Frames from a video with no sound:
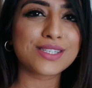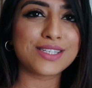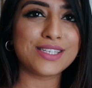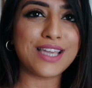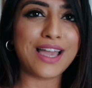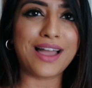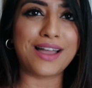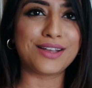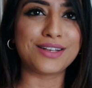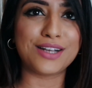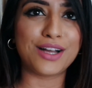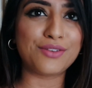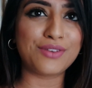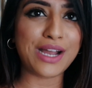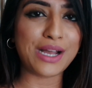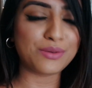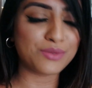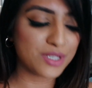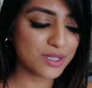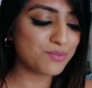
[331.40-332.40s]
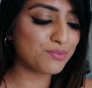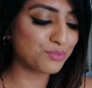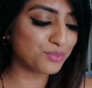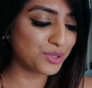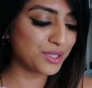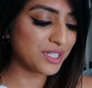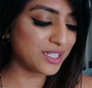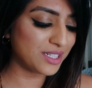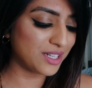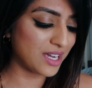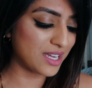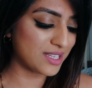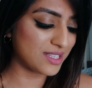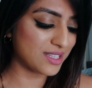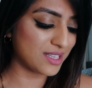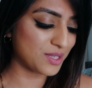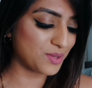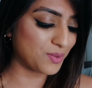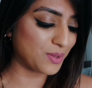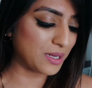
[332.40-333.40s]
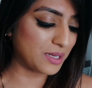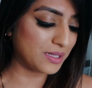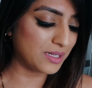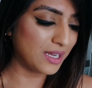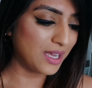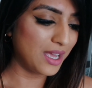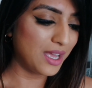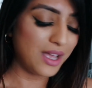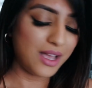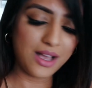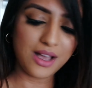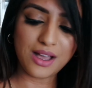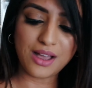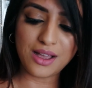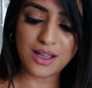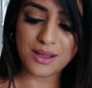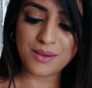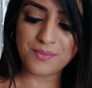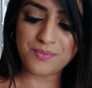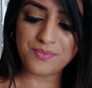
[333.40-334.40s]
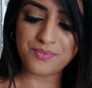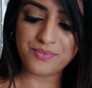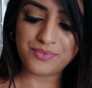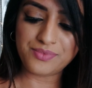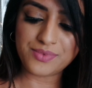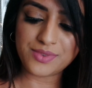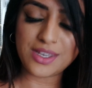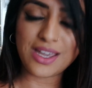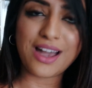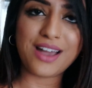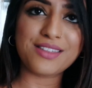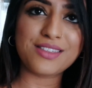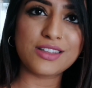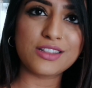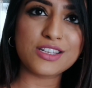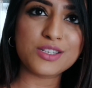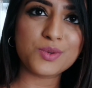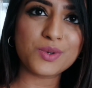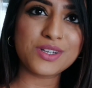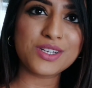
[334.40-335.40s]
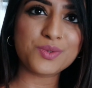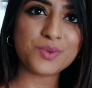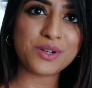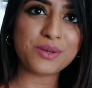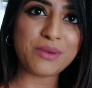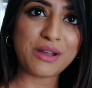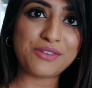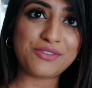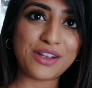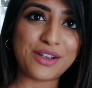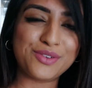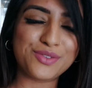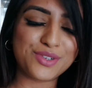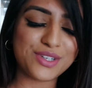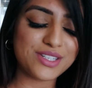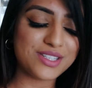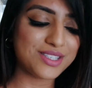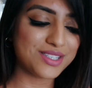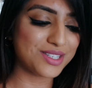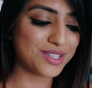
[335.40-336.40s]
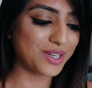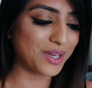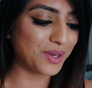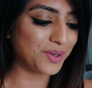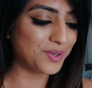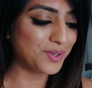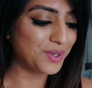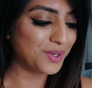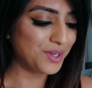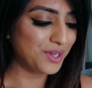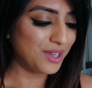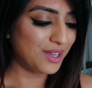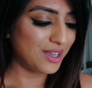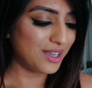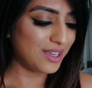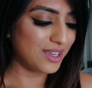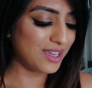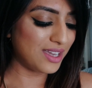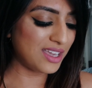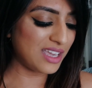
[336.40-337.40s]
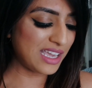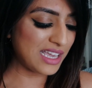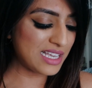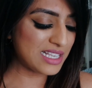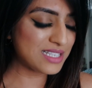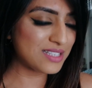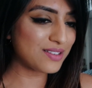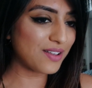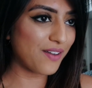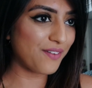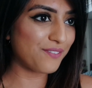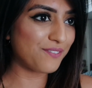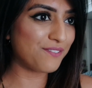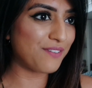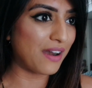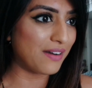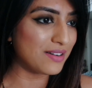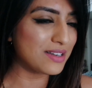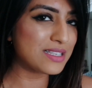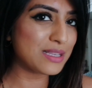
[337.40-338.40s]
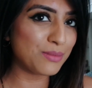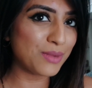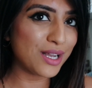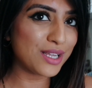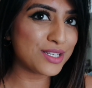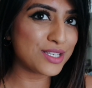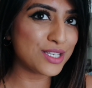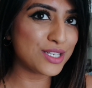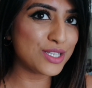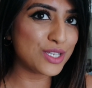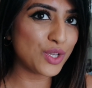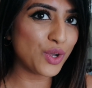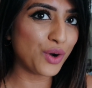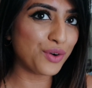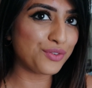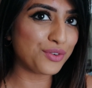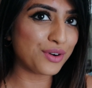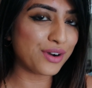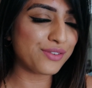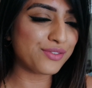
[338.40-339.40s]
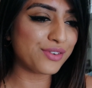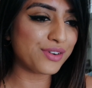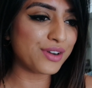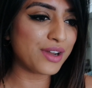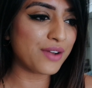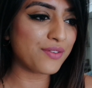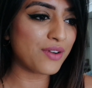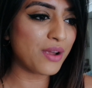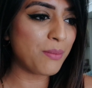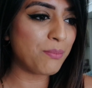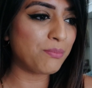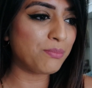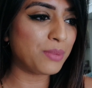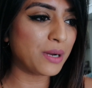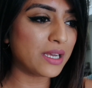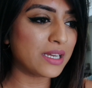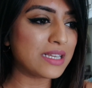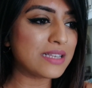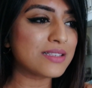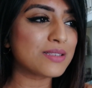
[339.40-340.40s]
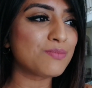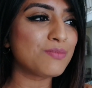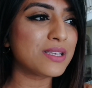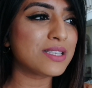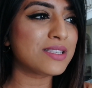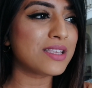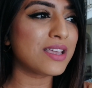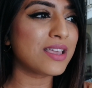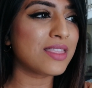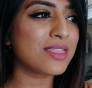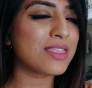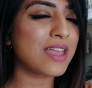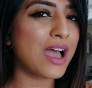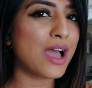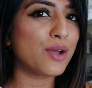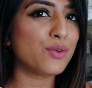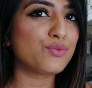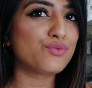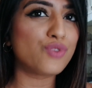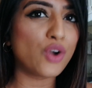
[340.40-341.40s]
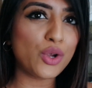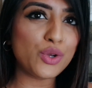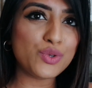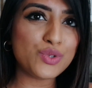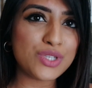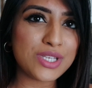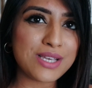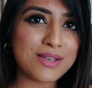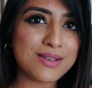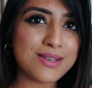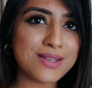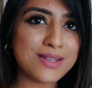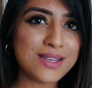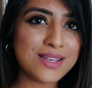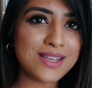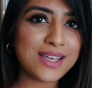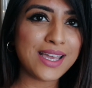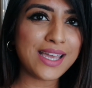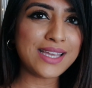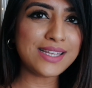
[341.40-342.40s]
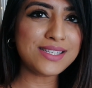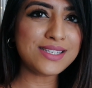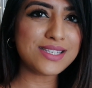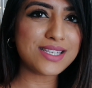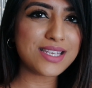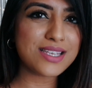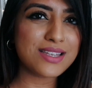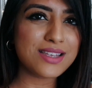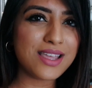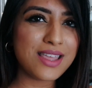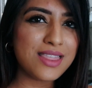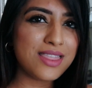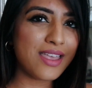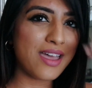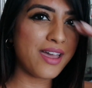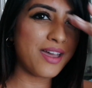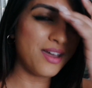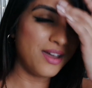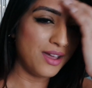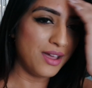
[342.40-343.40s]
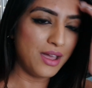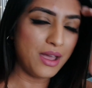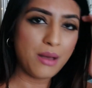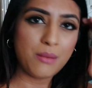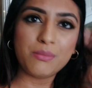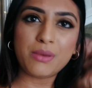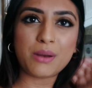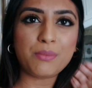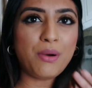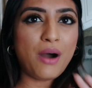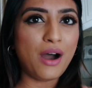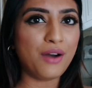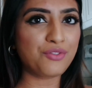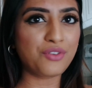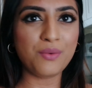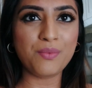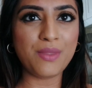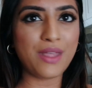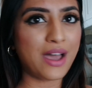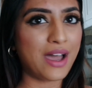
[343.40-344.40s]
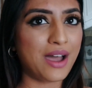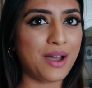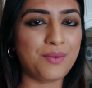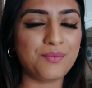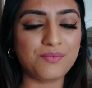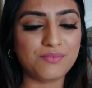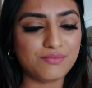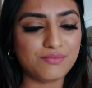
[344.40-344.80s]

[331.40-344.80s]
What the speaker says: yeah, around. Pretty nice, this one. Yeah, I think this one is one of my favourites too. It is very similar to Dior Forever and Ever, but it's missing that rosy hint in there. But apart from that,